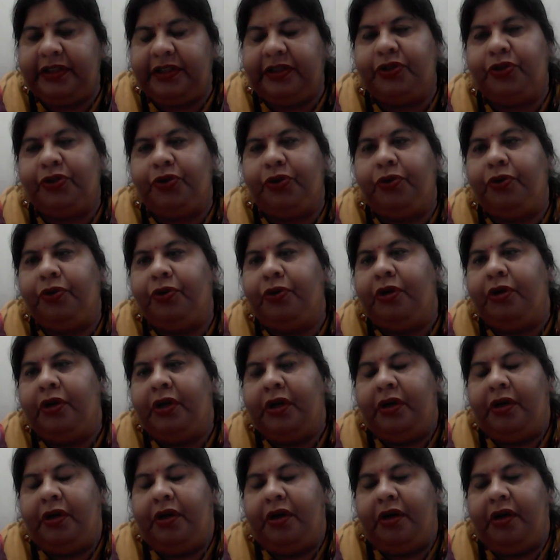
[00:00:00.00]
So
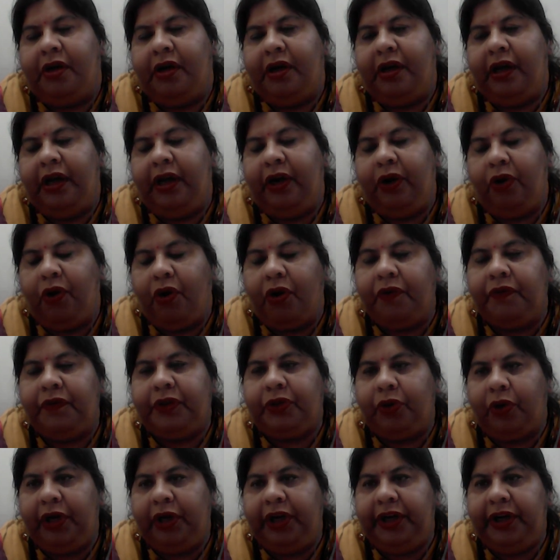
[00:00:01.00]
along
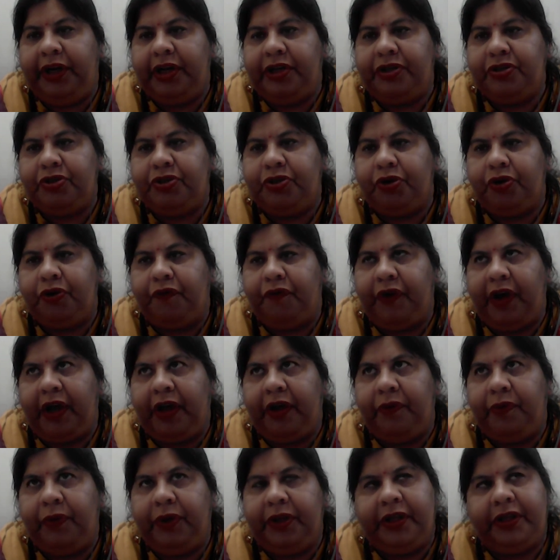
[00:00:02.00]
with All India Institute of
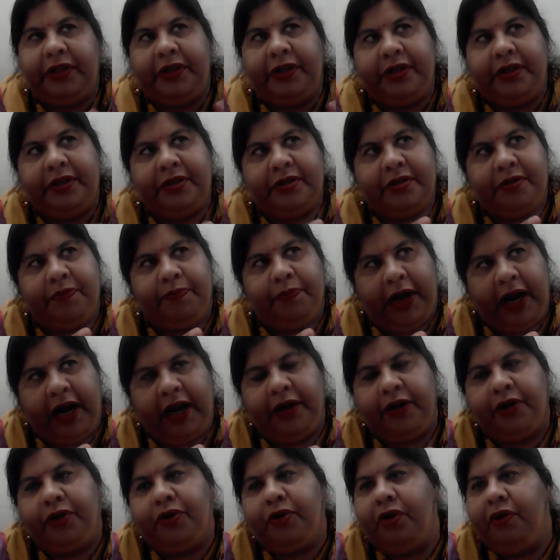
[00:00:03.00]
Ayurveda, there is a
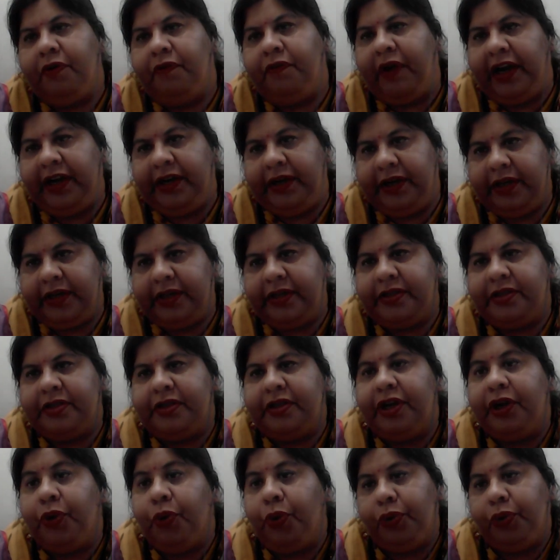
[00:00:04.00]
plant called Vitex
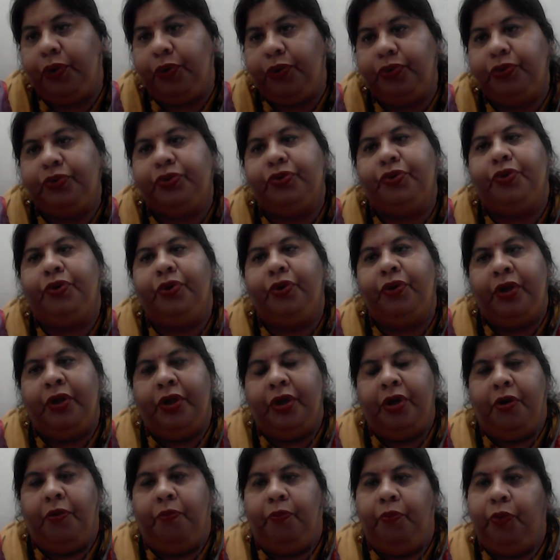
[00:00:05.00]
Nigodu. So
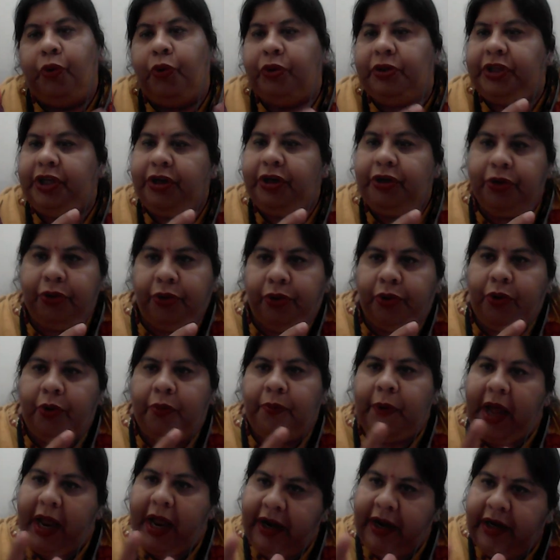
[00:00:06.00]
both in
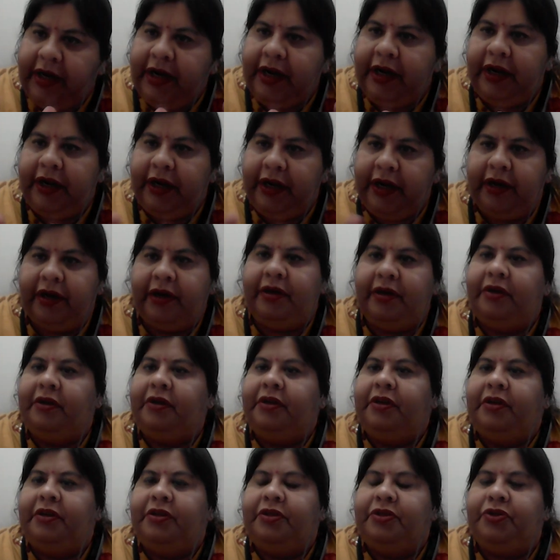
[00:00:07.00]
Europe and in India.
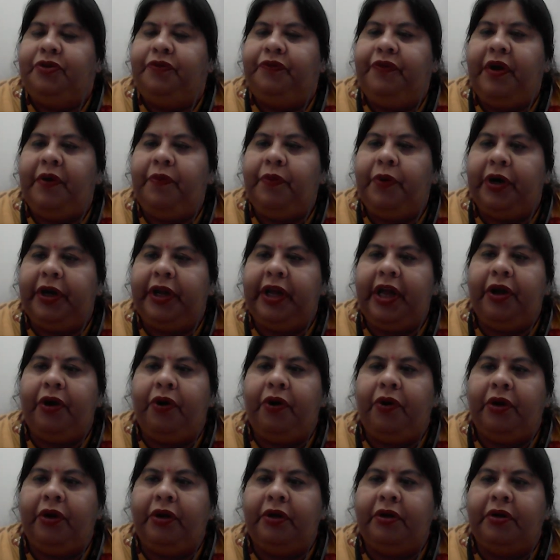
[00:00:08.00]
So we are working
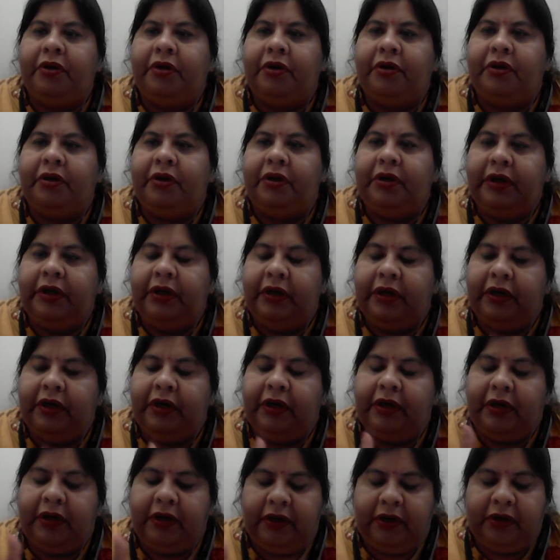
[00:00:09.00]
on
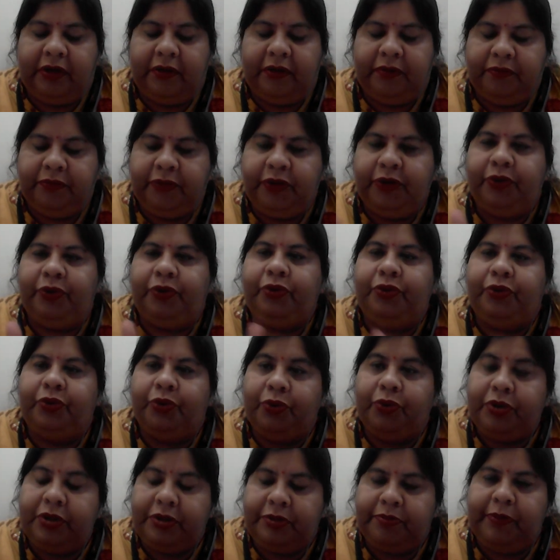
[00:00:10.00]

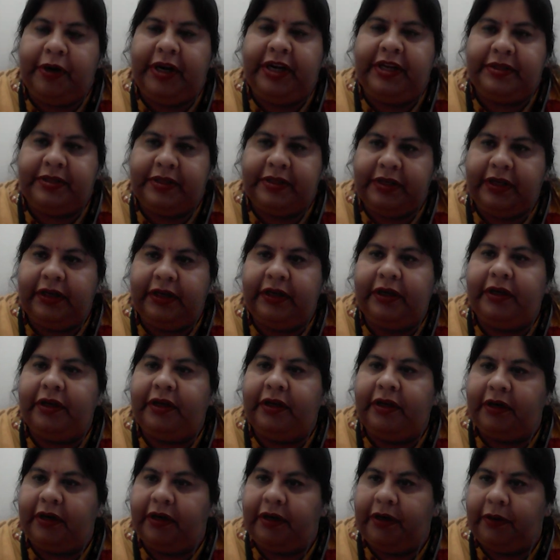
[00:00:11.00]
those
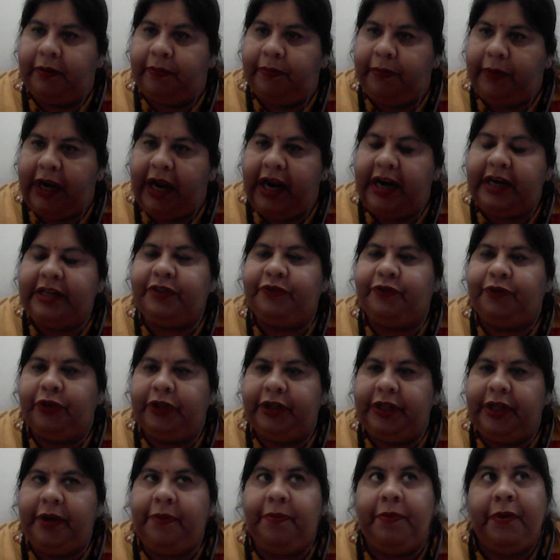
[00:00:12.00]
medicinal plants for
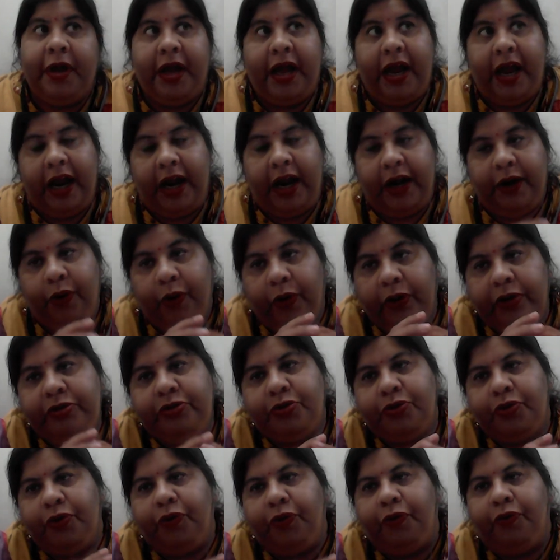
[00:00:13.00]
them, and
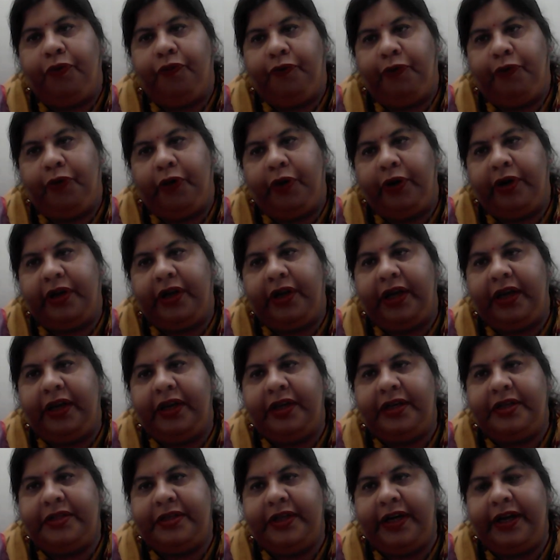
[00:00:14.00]
also for
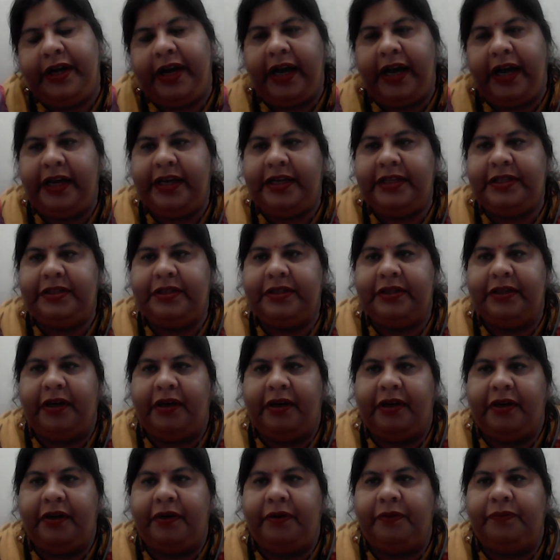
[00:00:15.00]
colors and dyes.
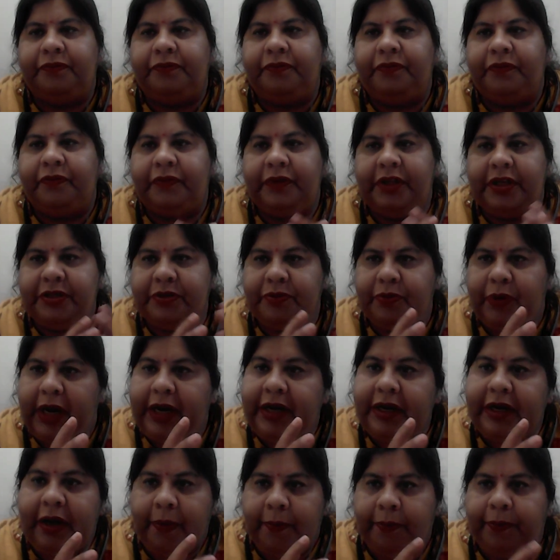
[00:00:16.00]
There's
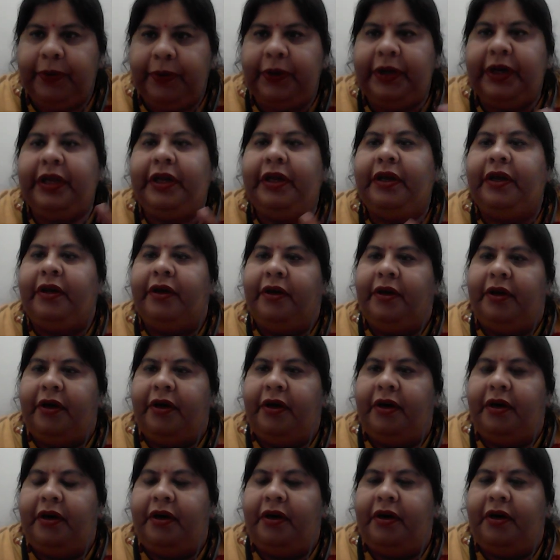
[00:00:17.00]
one company,
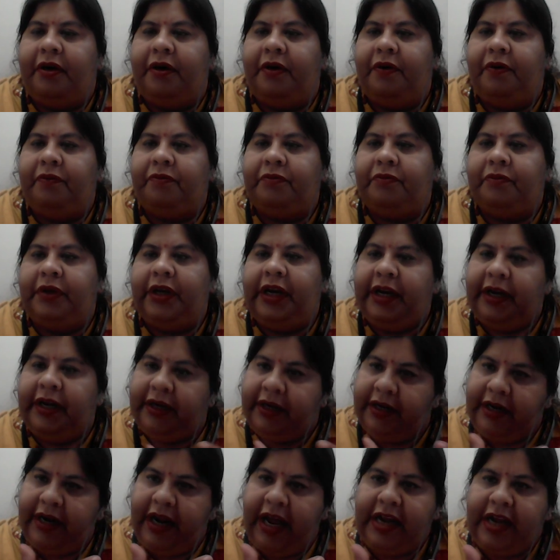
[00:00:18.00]

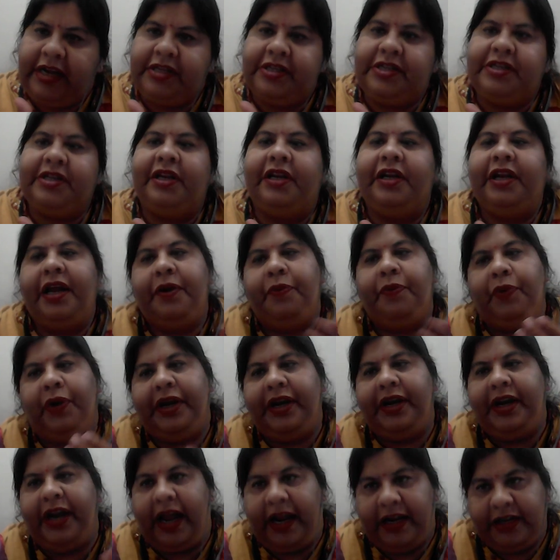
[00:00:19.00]
international, and
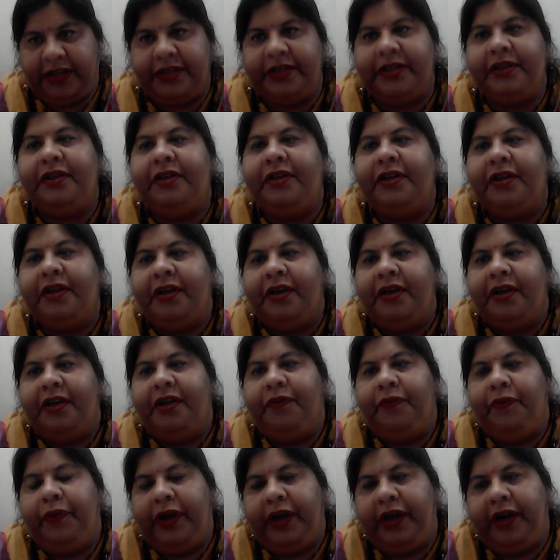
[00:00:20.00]
one national,
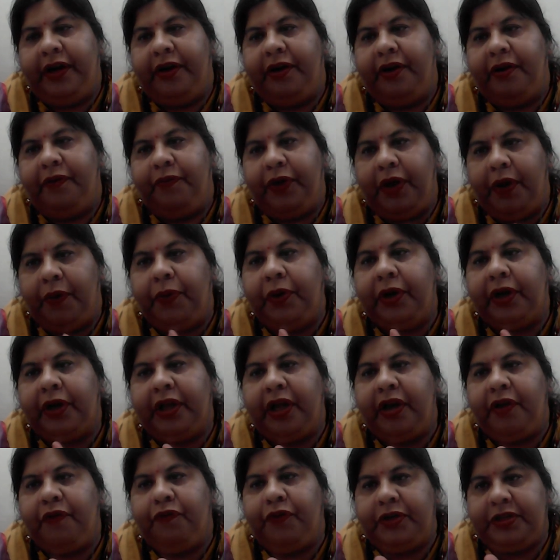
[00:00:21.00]
where we are
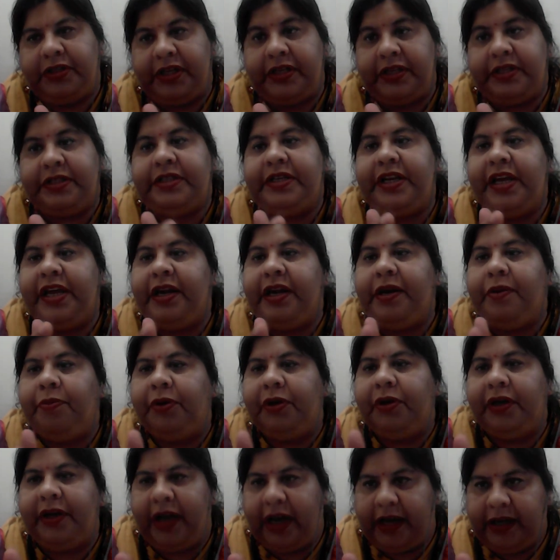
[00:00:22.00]
working for
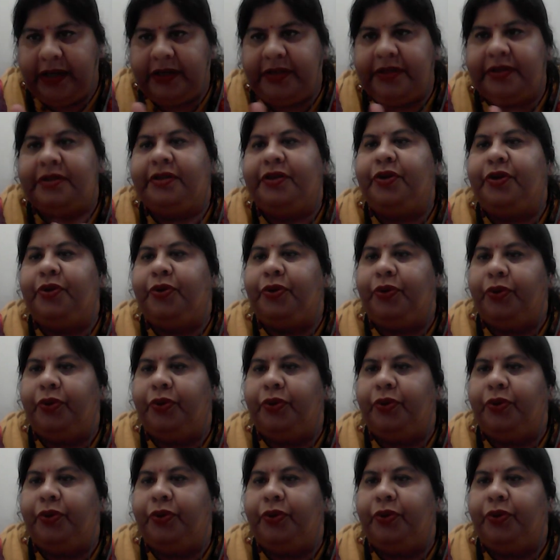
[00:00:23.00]
sustainable dyes.